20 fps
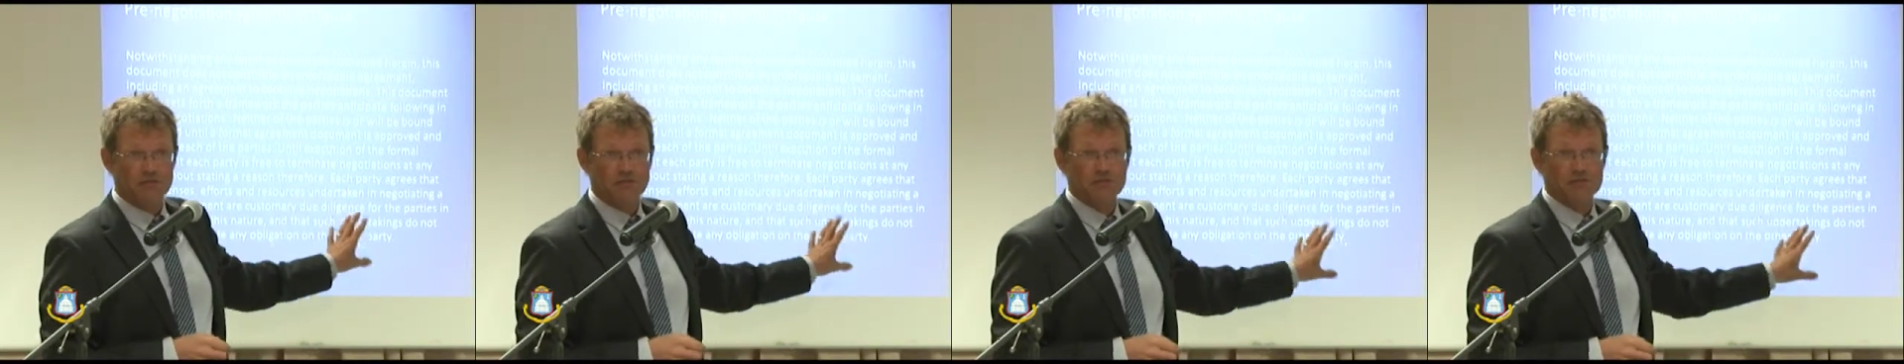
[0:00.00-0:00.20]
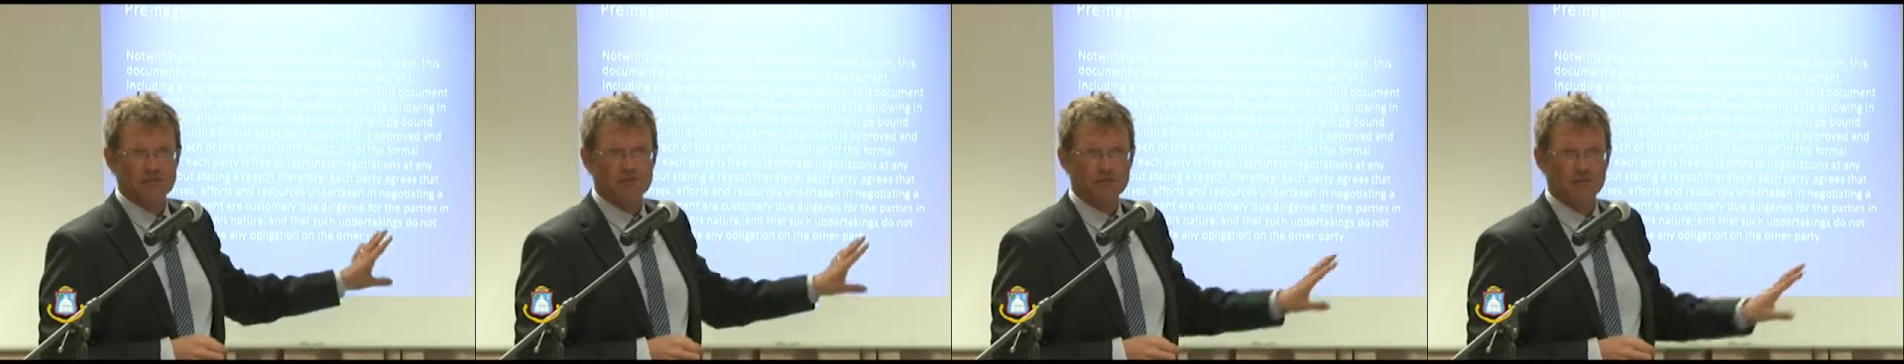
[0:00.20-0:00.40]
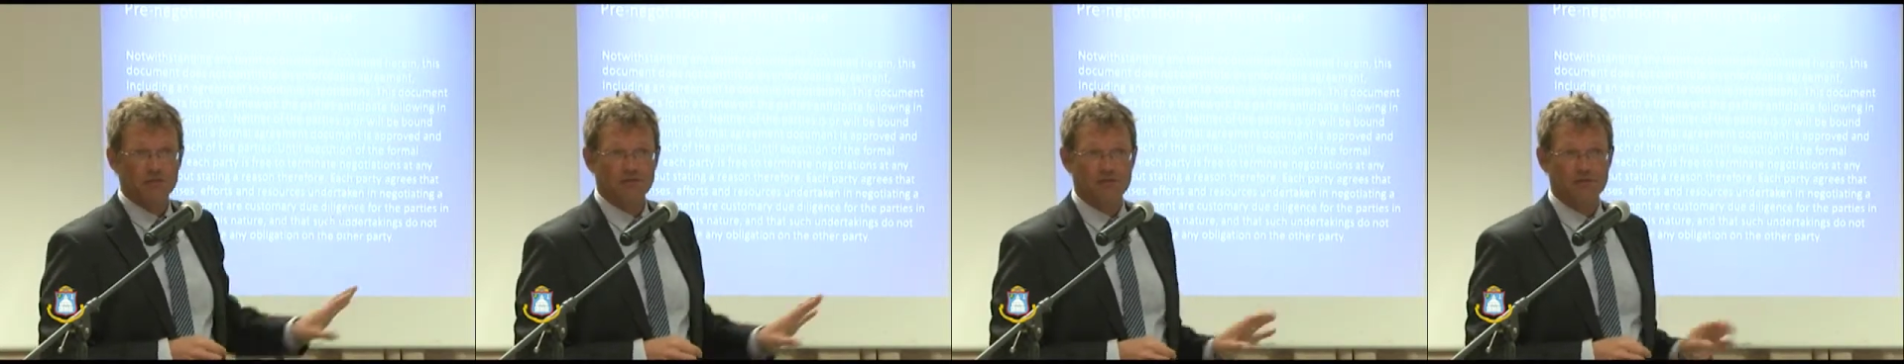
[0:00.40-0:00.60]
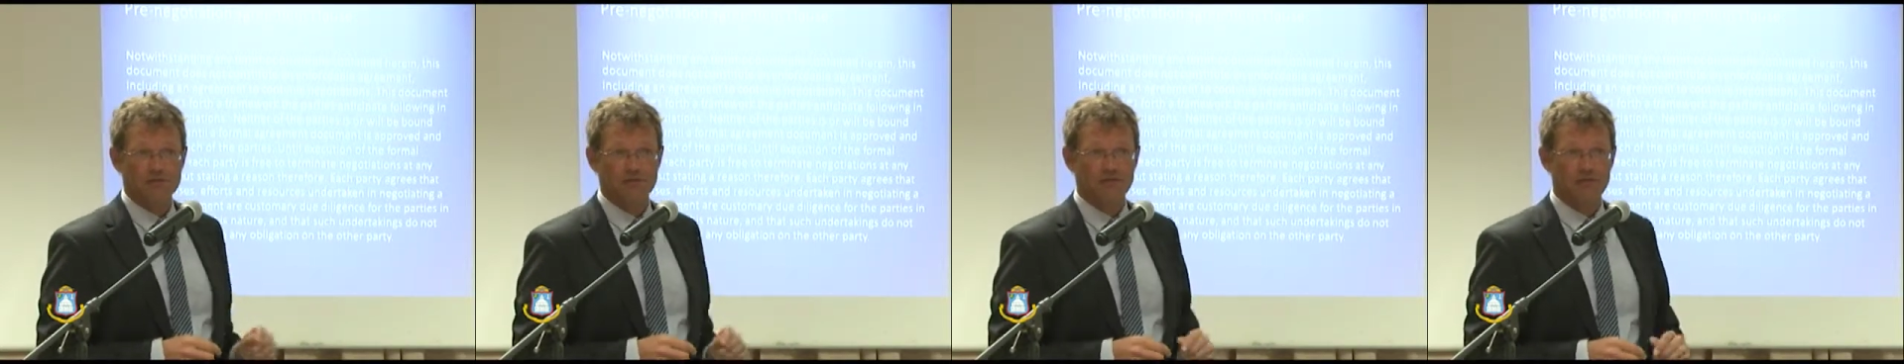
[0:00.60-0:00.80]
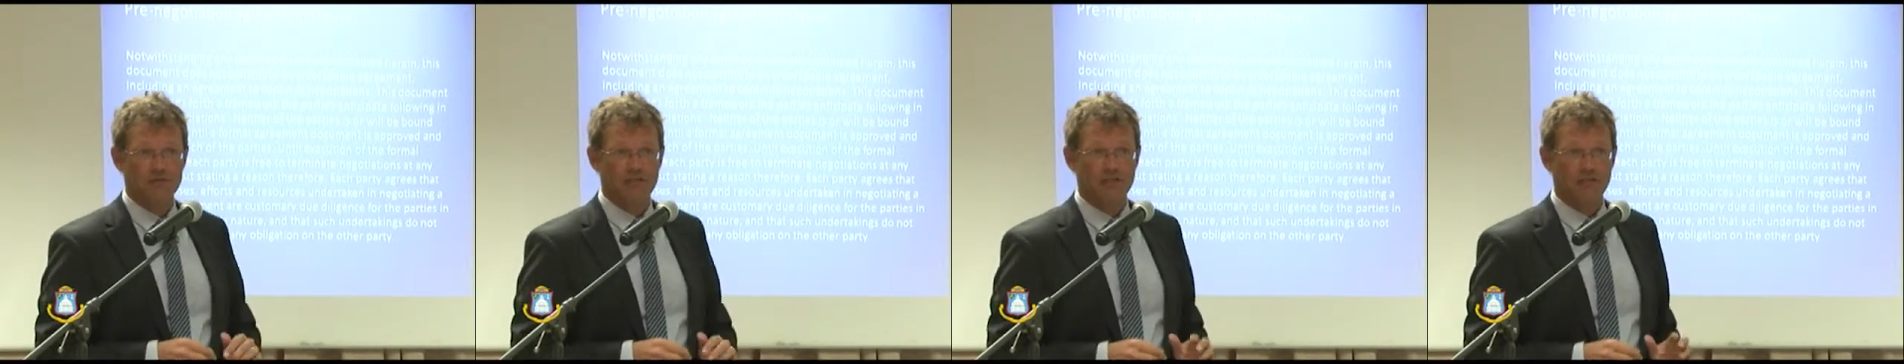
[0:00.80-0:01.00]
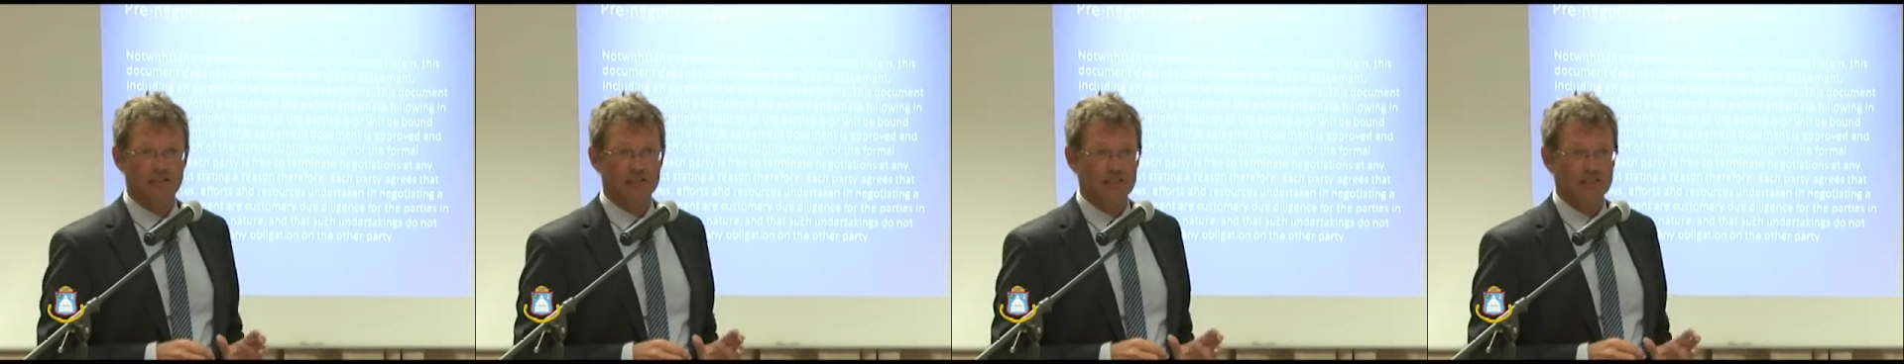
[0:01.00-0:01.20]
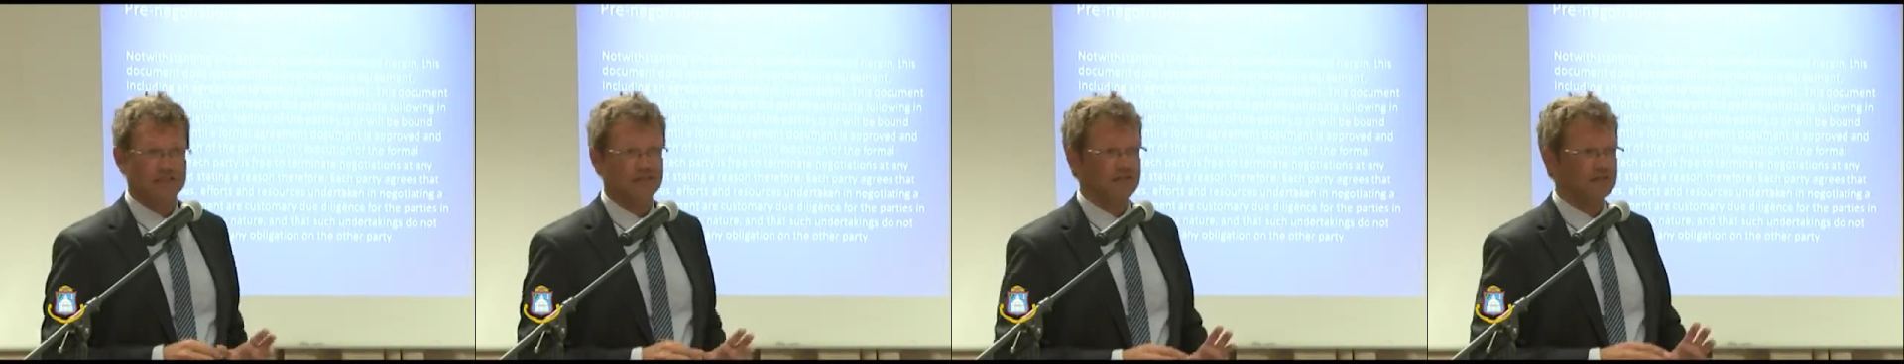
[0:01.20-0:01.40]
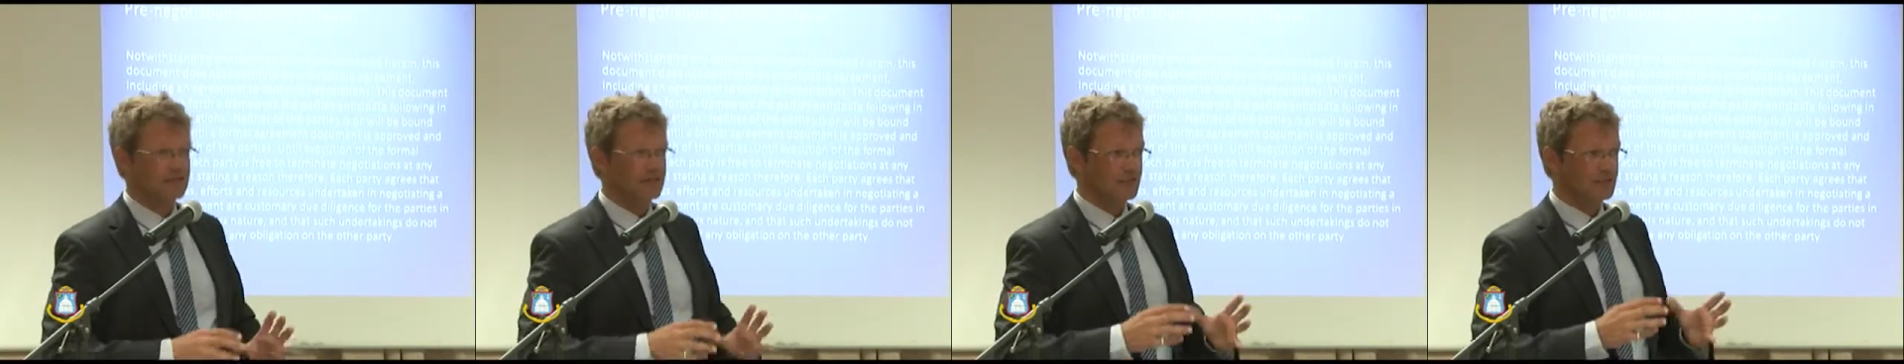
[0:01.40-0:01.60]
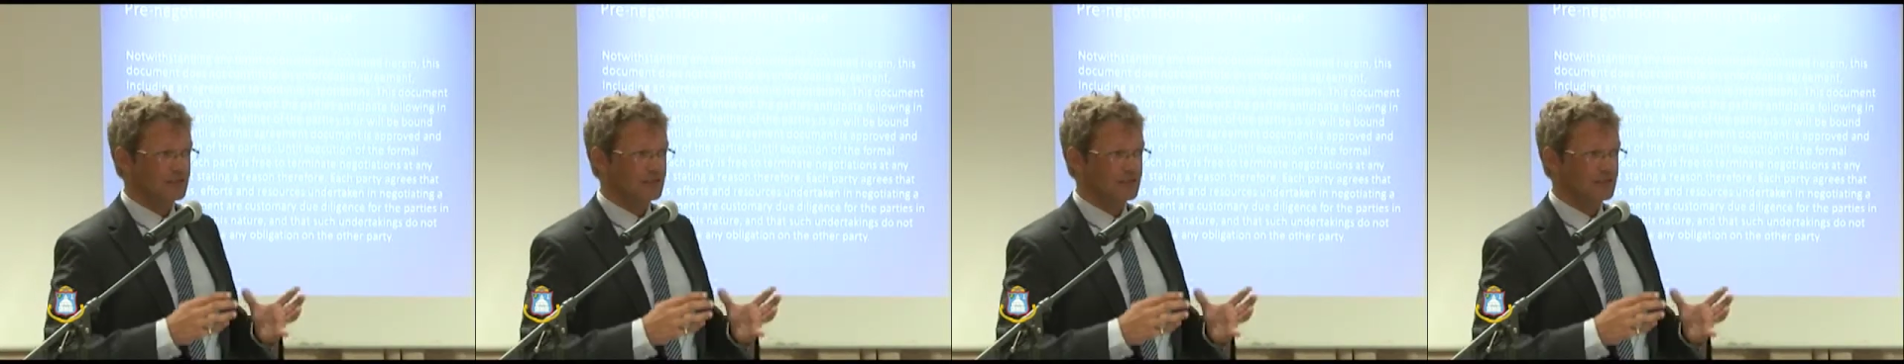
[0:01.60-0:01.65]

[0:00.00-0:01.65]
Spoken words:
resemble a story like this,